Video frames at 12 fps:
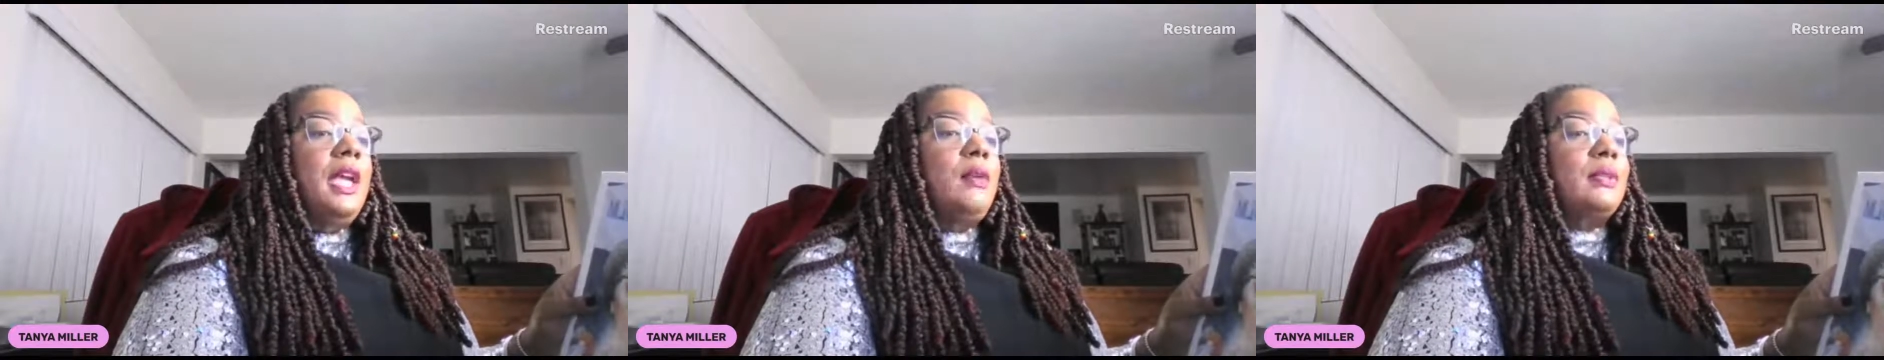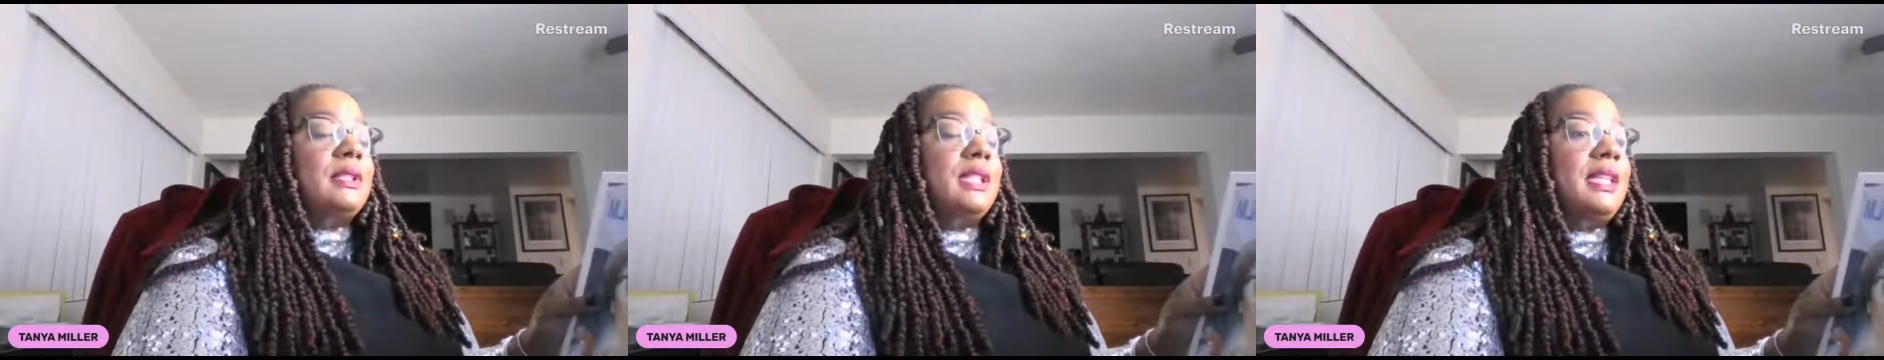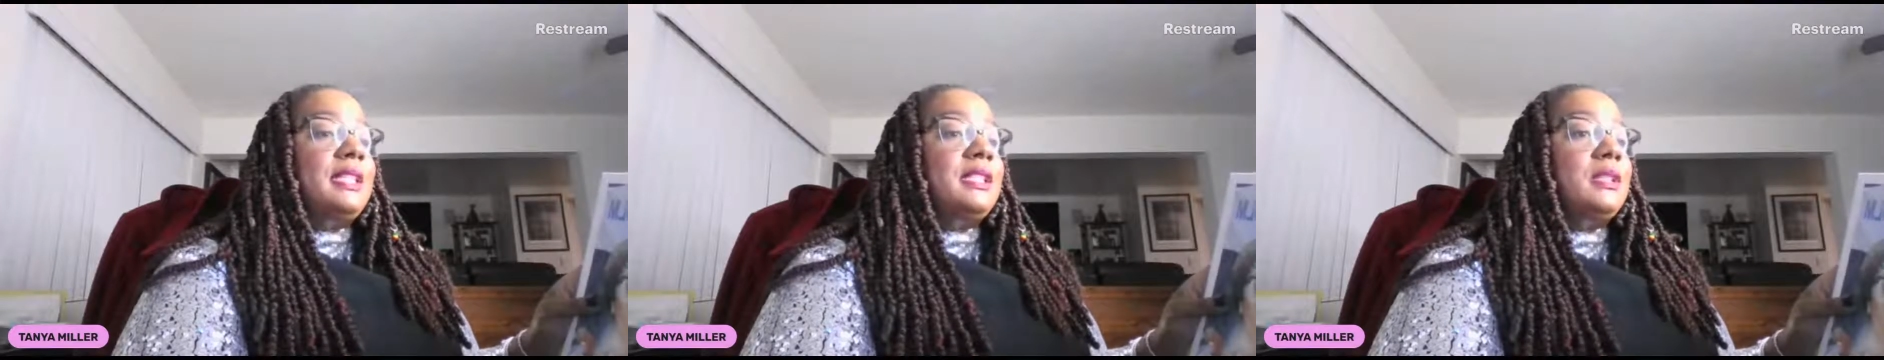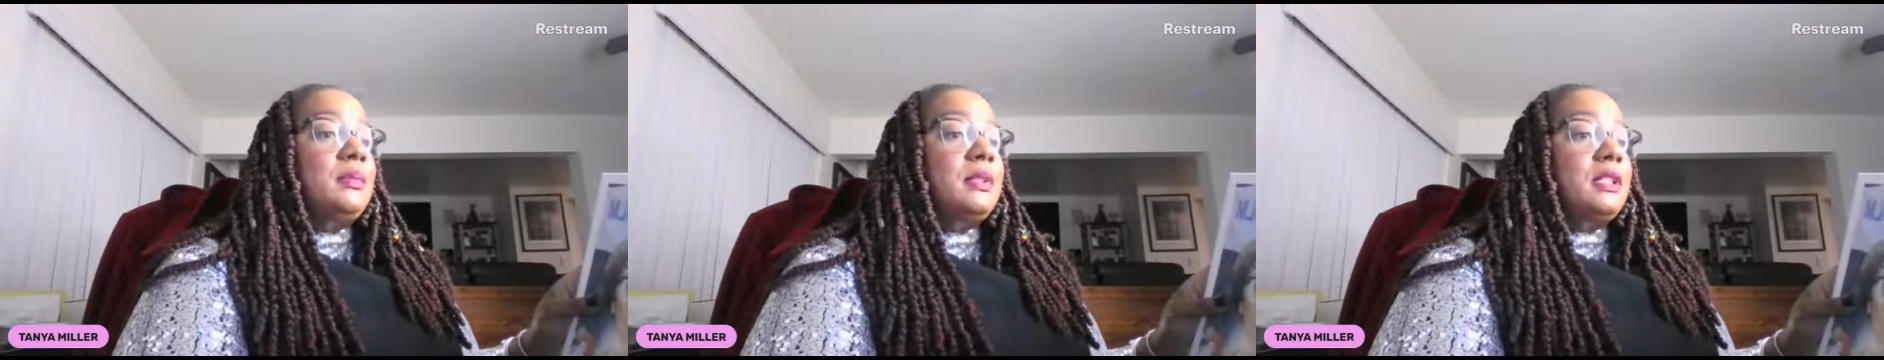He was
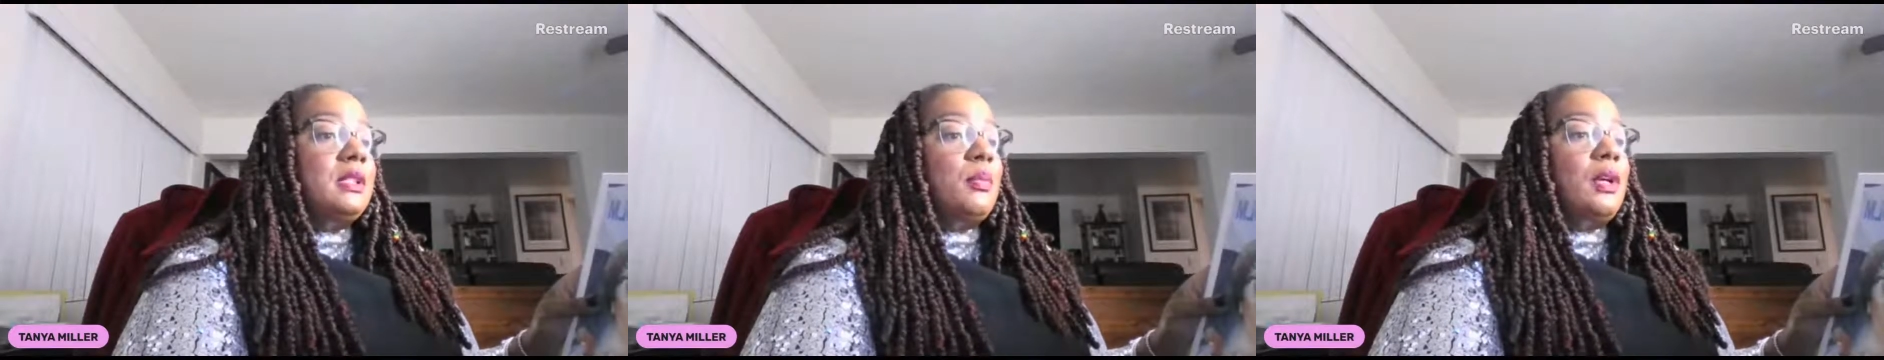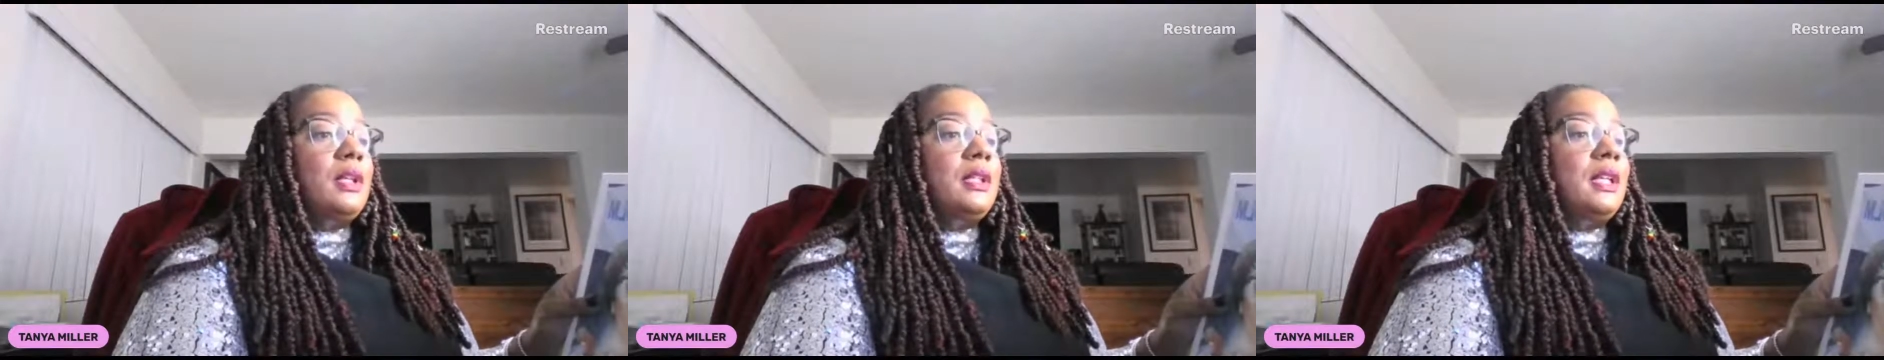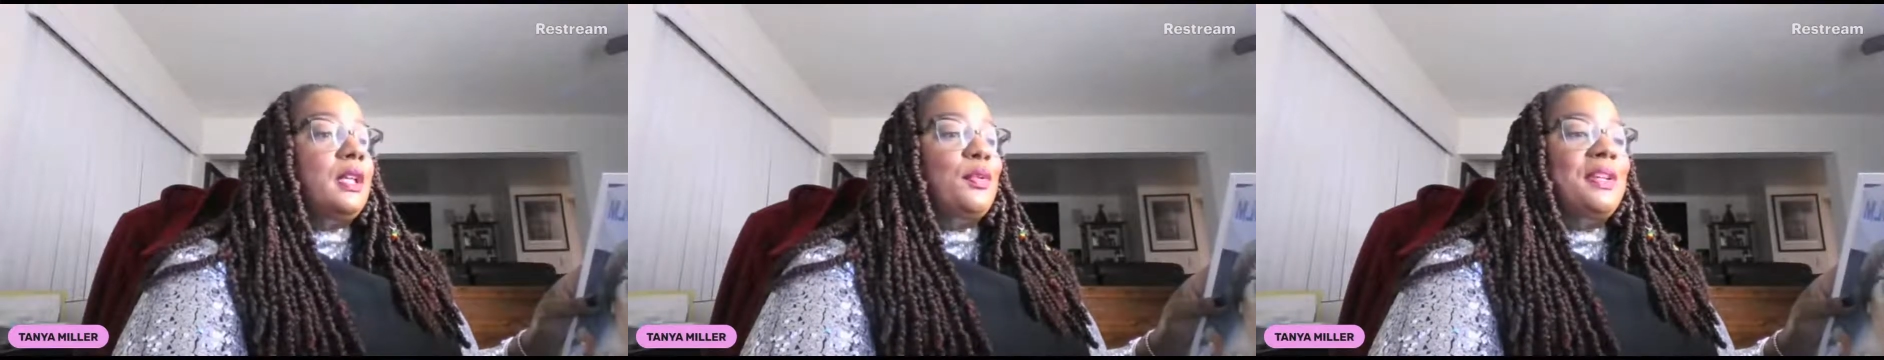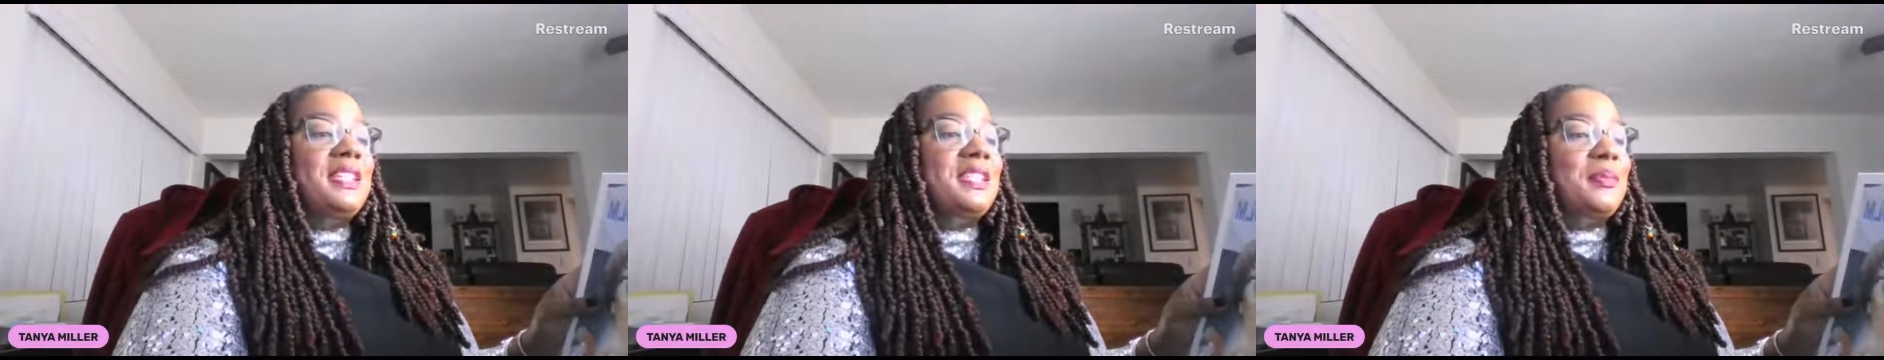handsome, smart, and
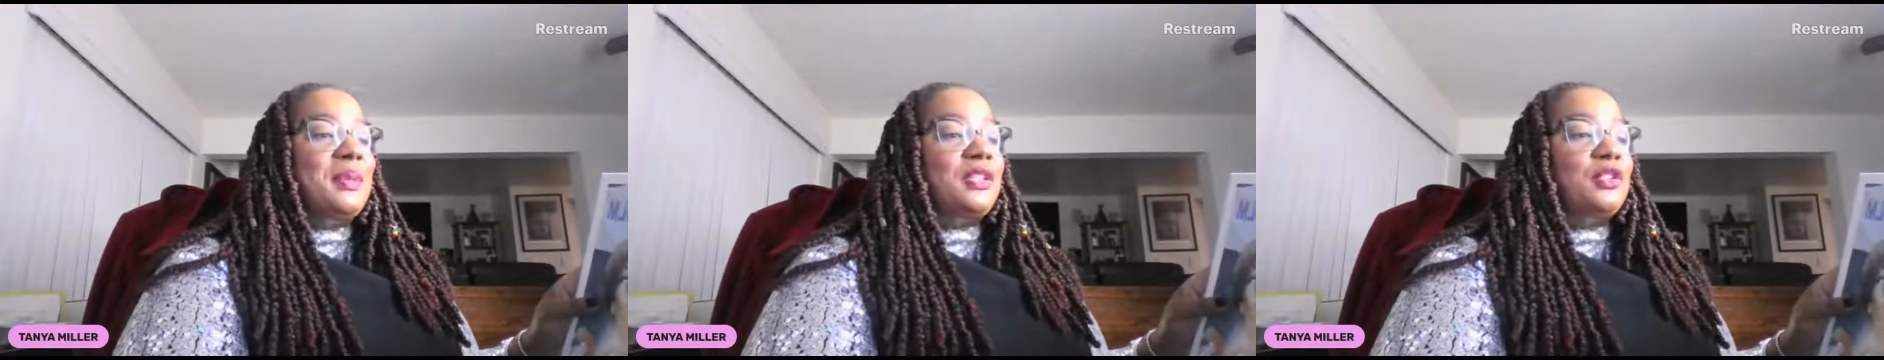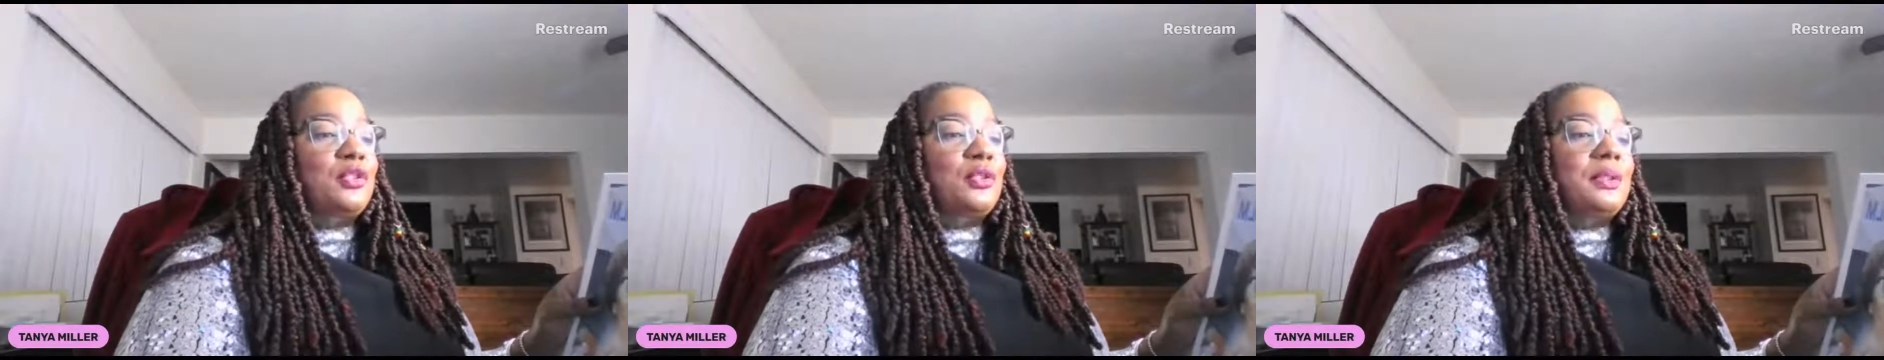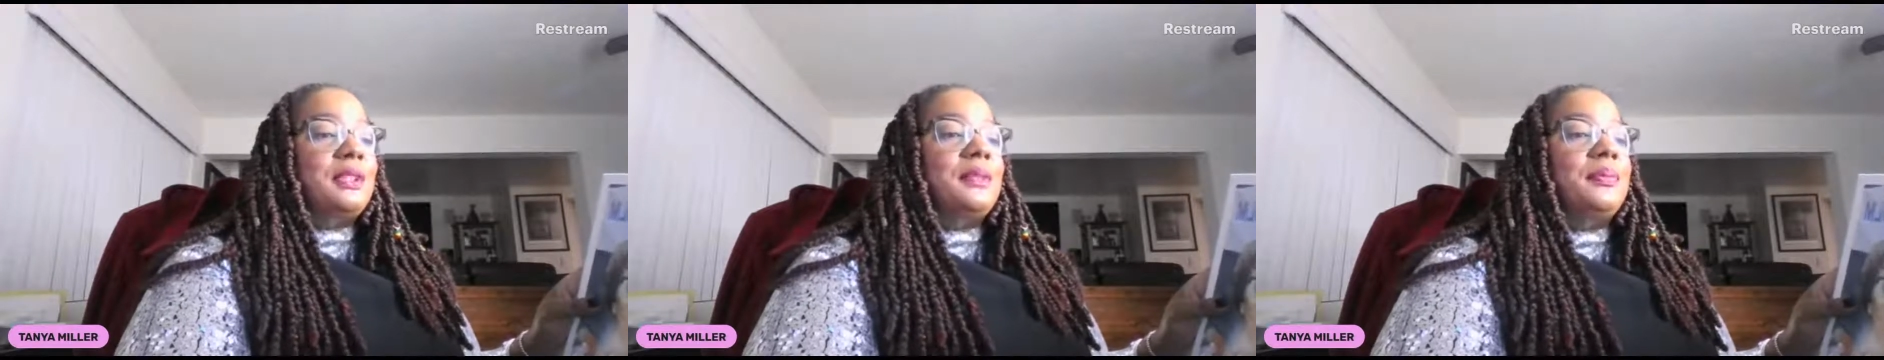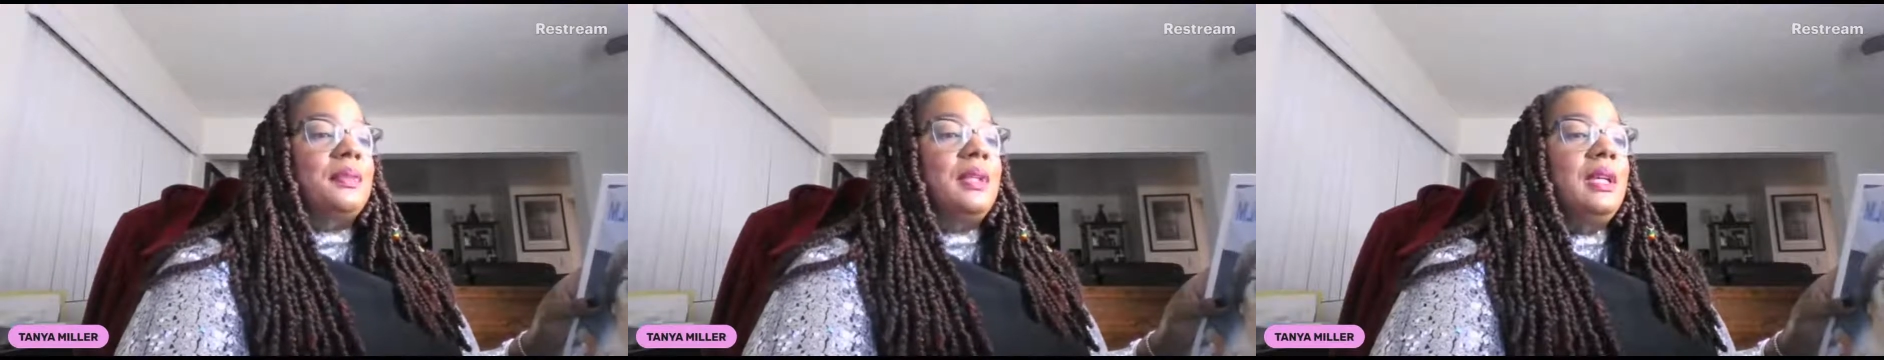crazy about
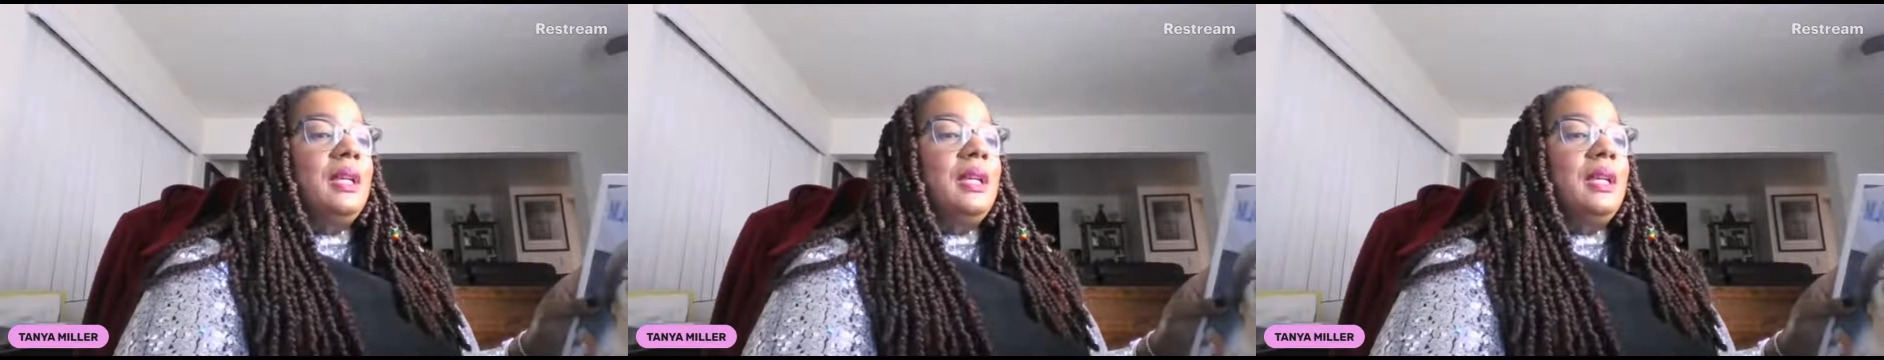Shirley.